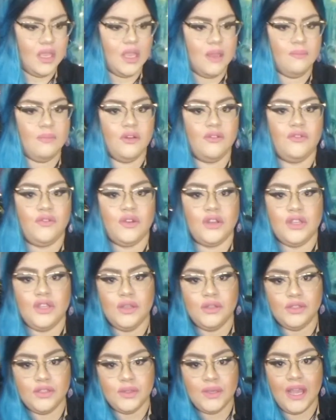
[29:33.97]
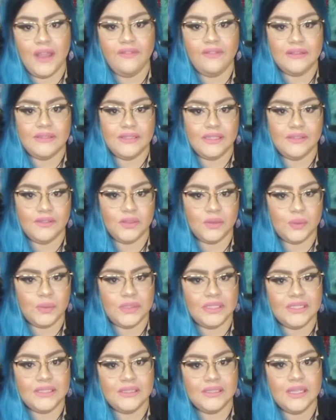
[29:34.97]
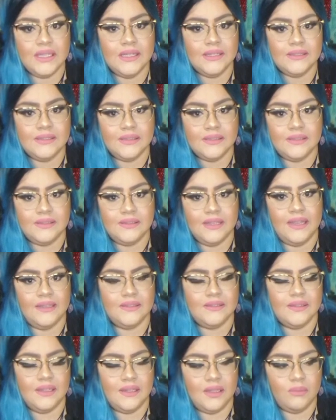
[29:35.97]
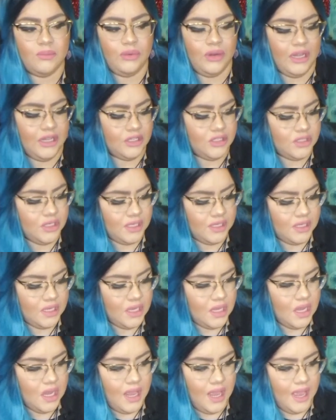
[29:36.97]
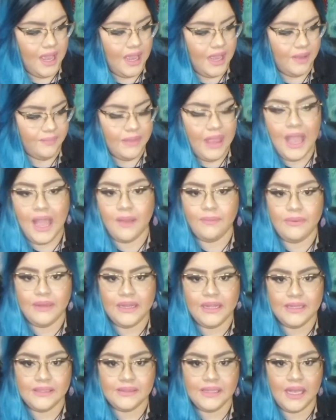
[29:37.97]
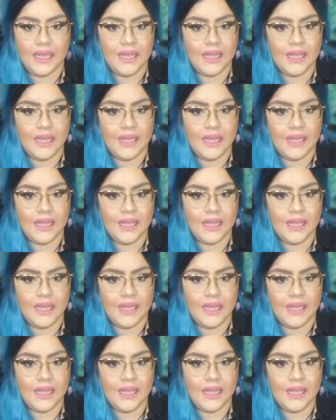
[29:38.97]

But for you to have the Six of Wands, success, celebration, happiness,